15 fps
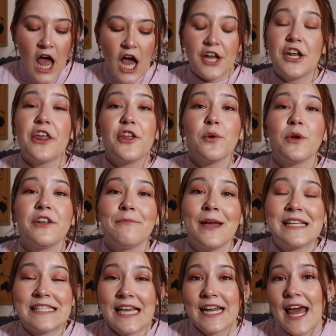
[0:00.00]
Another one of
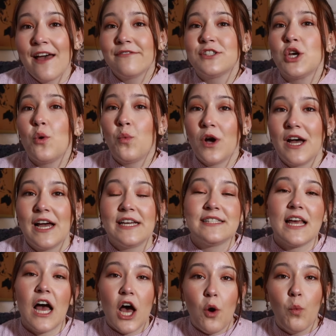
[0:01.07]
my D N Fs was
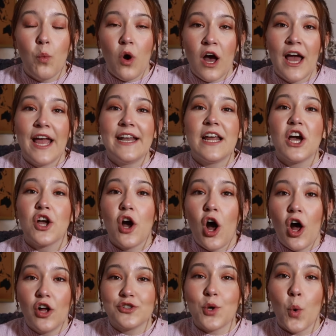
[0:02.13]
one
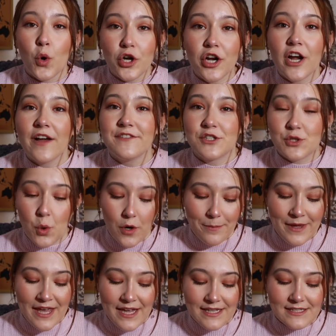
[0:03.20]
called Order of
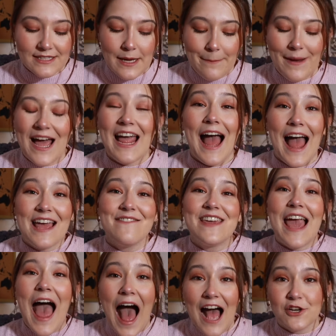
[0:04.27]
Scorpions by
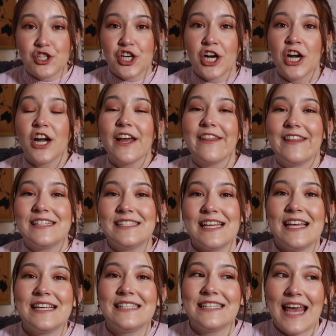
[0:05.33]
Ivy Asher. This
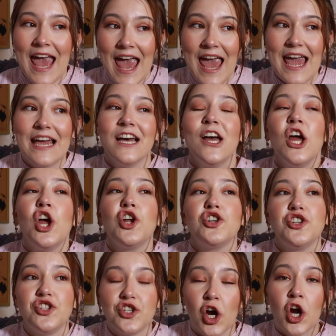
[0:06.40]
is a
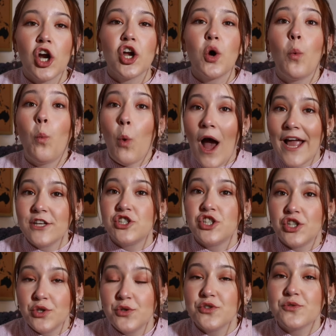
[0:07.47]
dark why
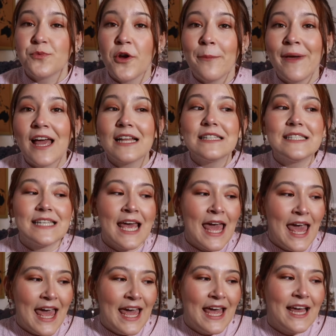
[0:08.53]
choose romance,
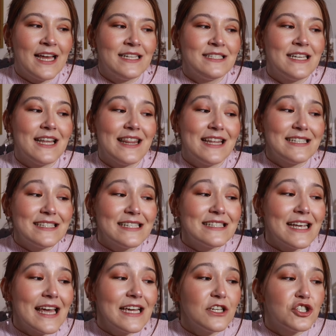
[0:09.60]
and this
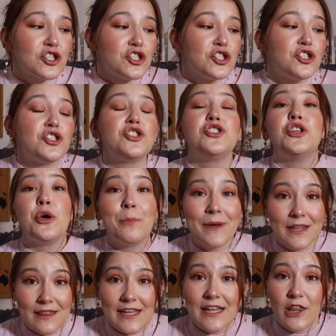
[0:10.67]
is a
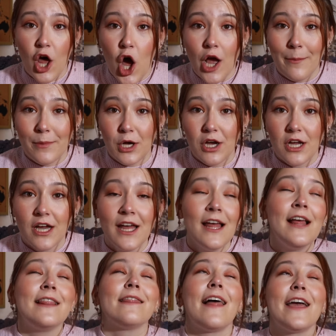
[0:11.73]
stupidly long book,
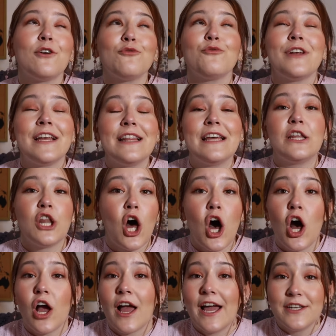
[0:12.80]
like really
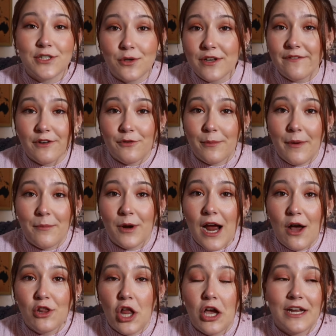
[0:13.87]
long. I don't even remember
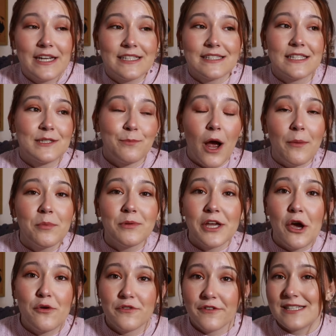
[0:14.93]
how long it is. It's
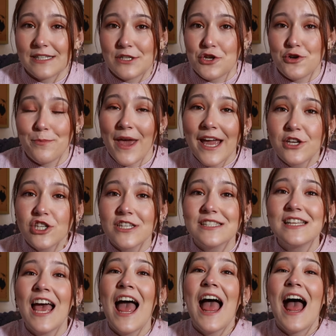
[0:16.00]
probably over six hundred pages.